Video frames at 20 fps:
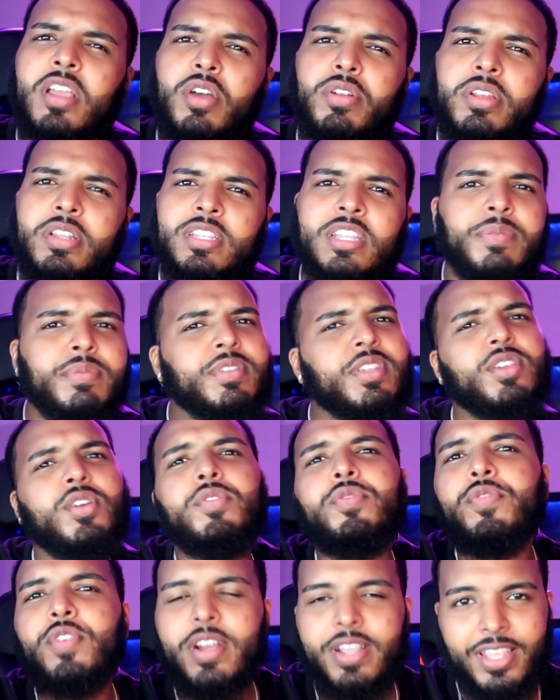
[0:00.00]
tell this? I'm gonna say,
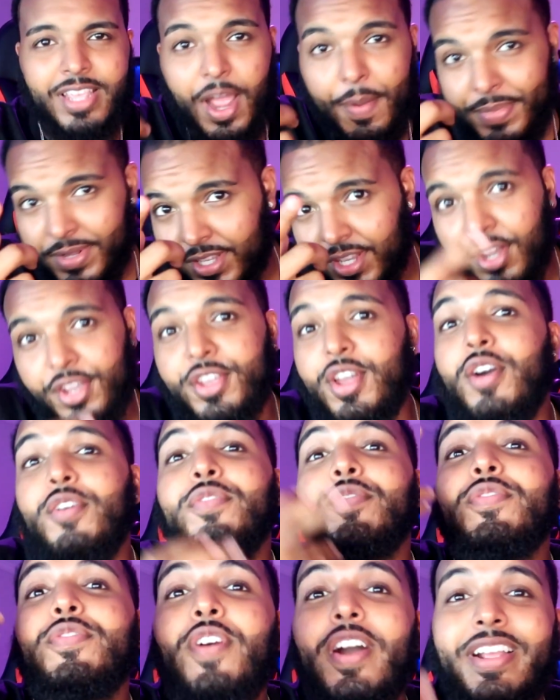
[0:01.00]
yo, I'm gonna tell y'all.
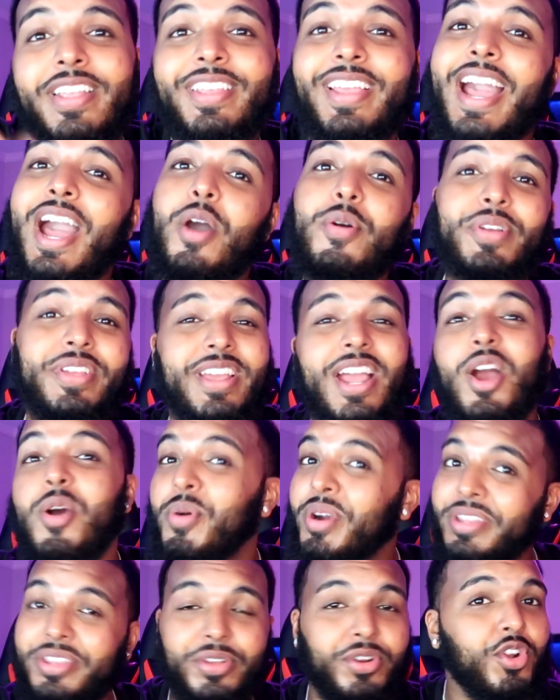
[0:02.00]
I don't care. I don't
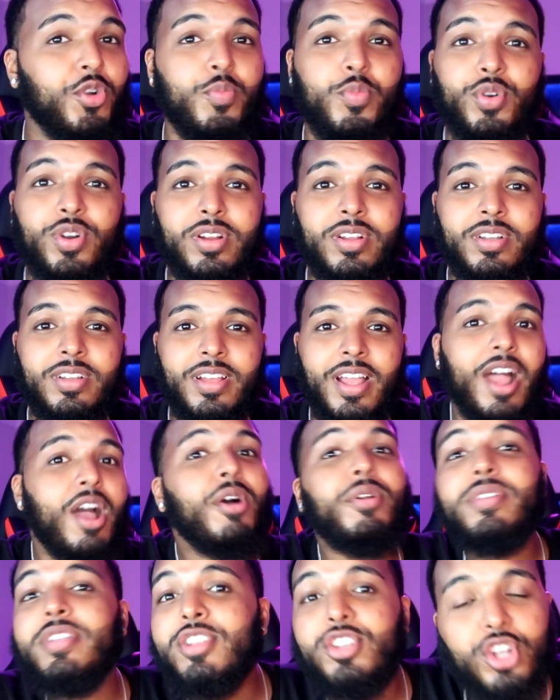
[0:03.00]
work there no more.
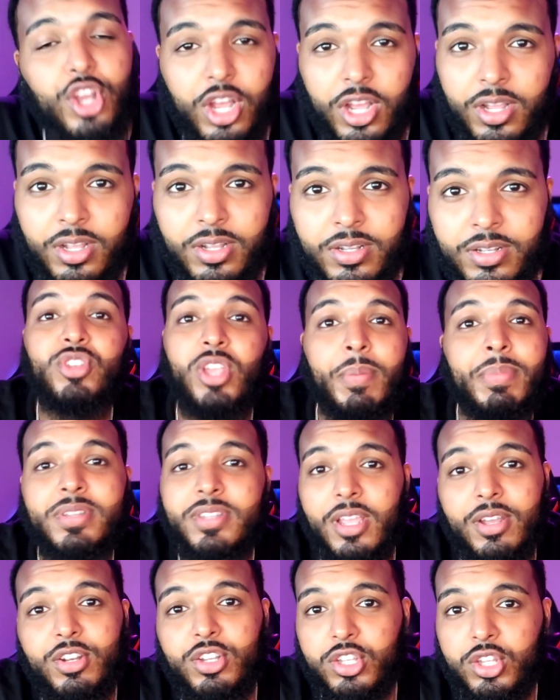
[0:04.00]
I don't need y'all. So I'm gonna
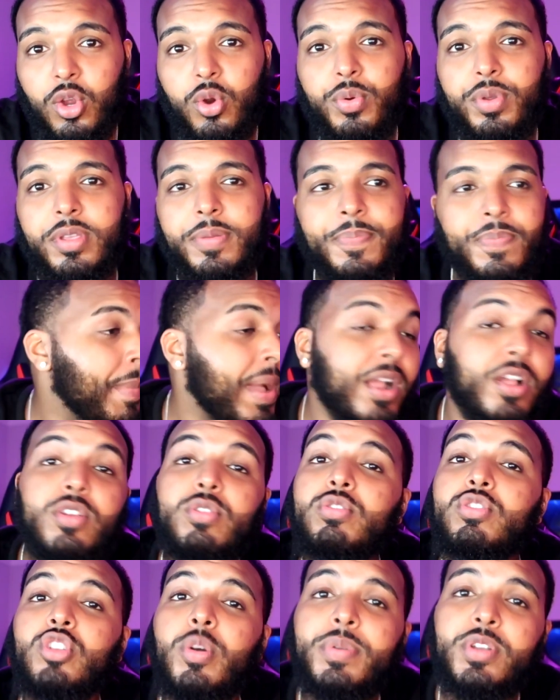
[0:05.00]
tell the story. I'm not gonna
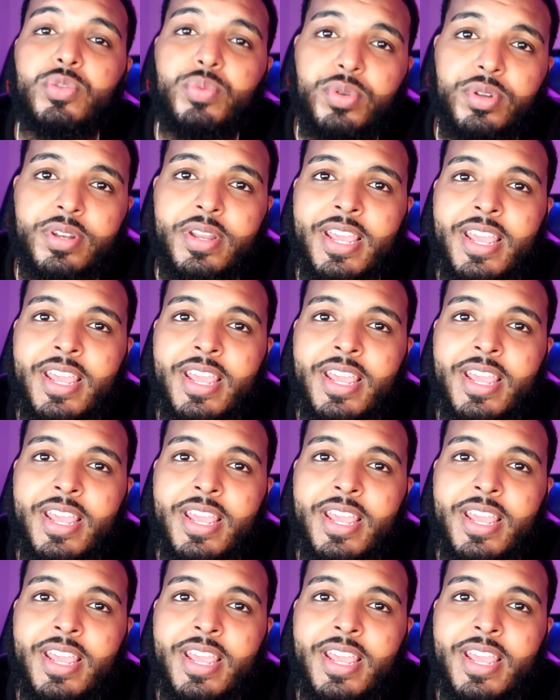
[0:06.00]
use nobody's real